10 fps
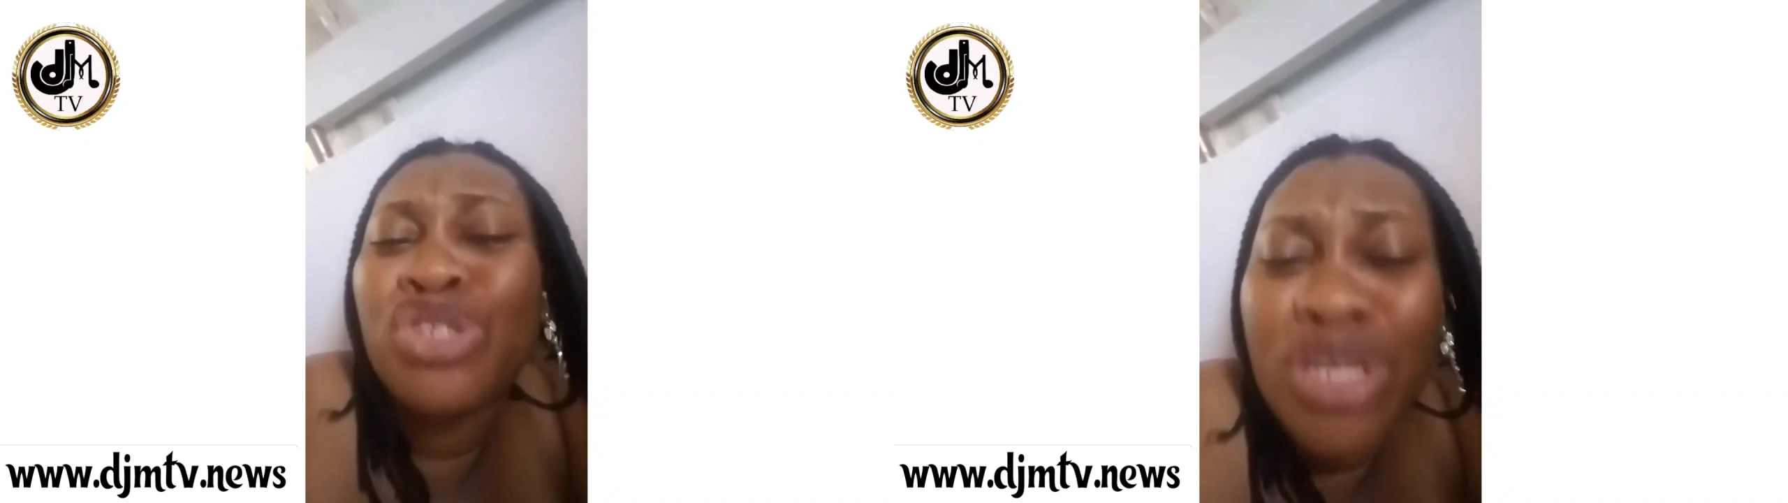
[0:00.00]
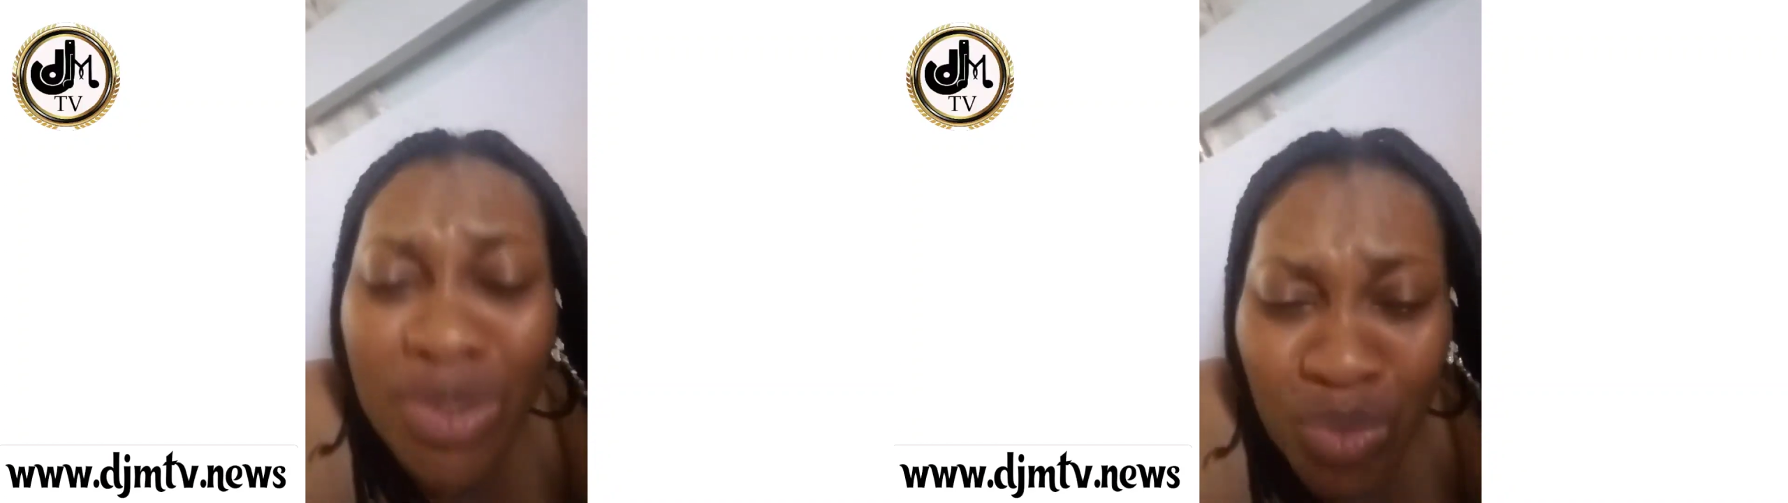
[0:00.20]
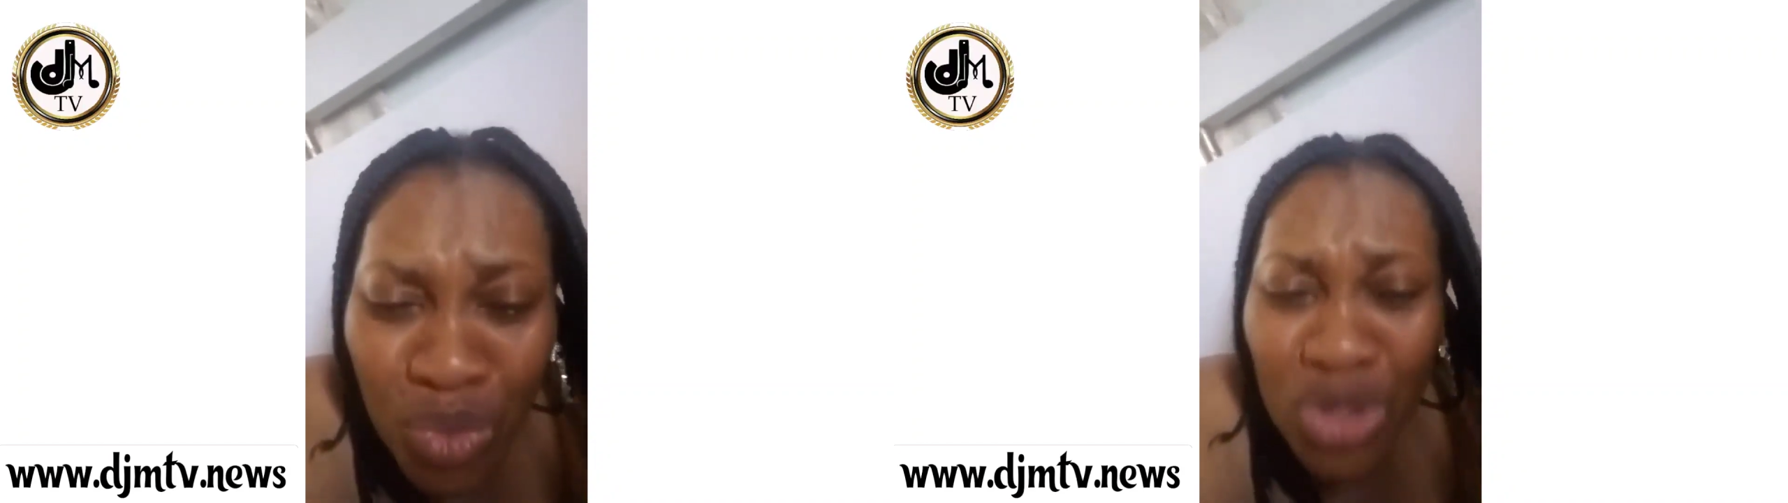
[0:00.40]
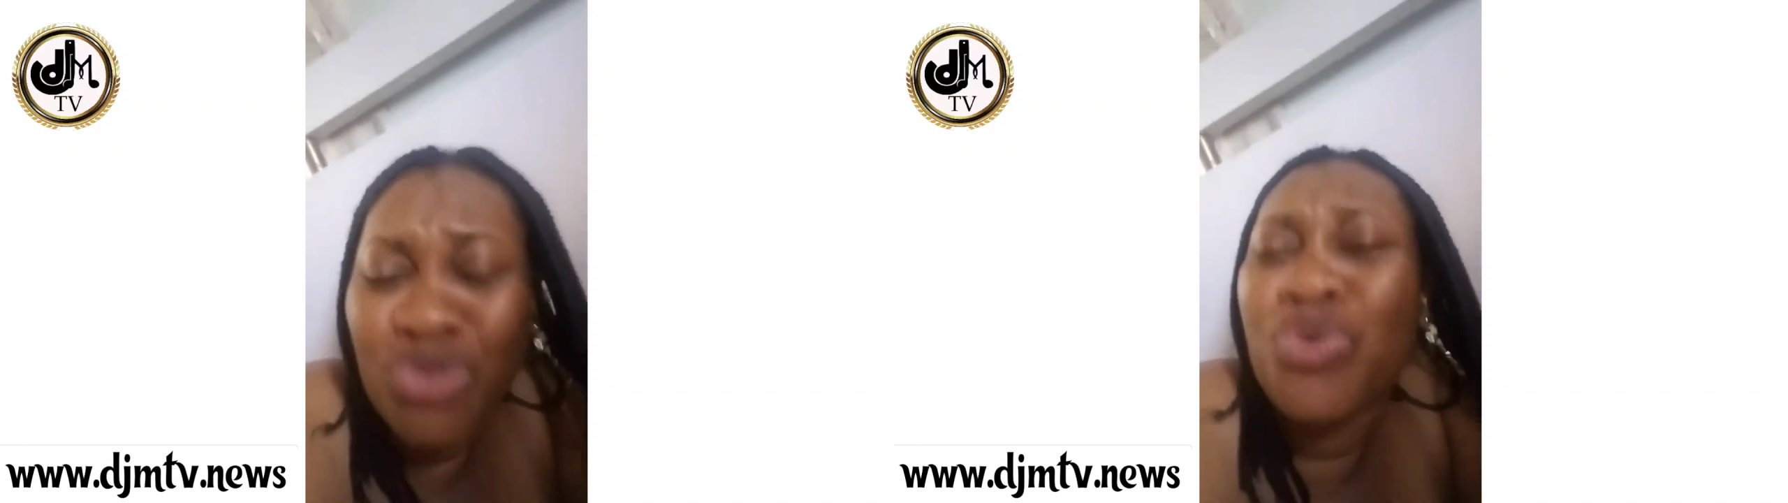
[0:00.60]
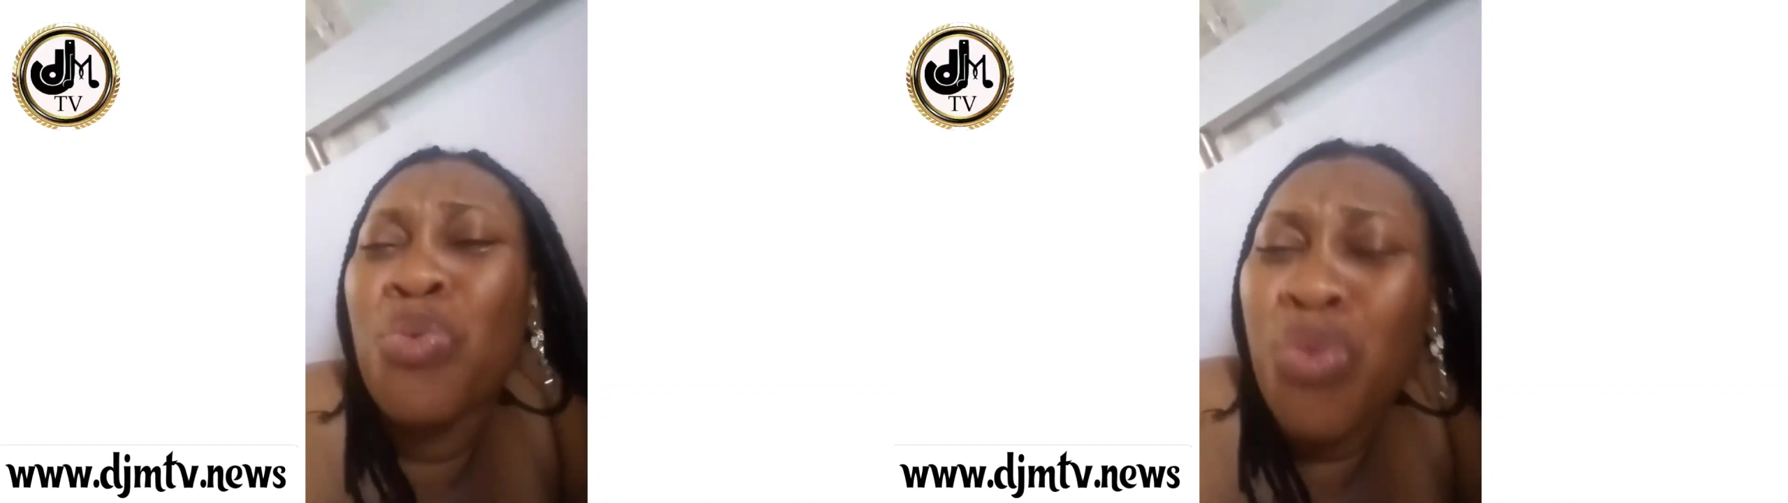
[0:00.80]
just
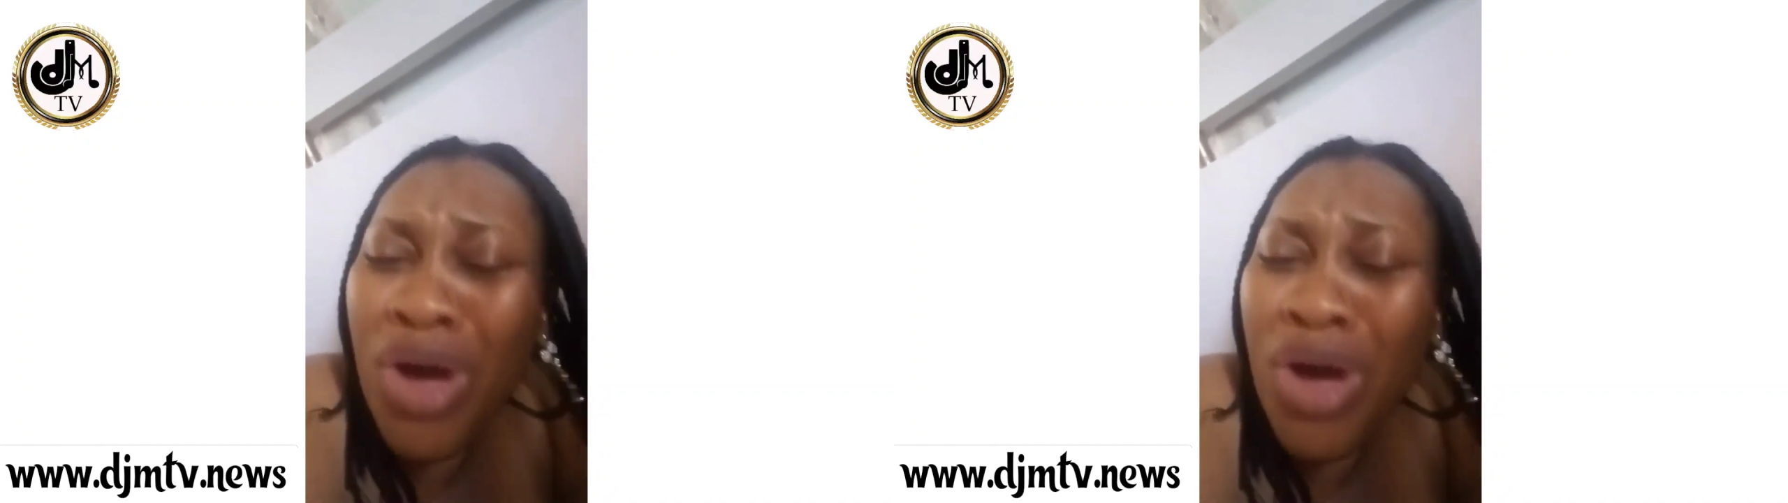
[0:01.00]
wondering,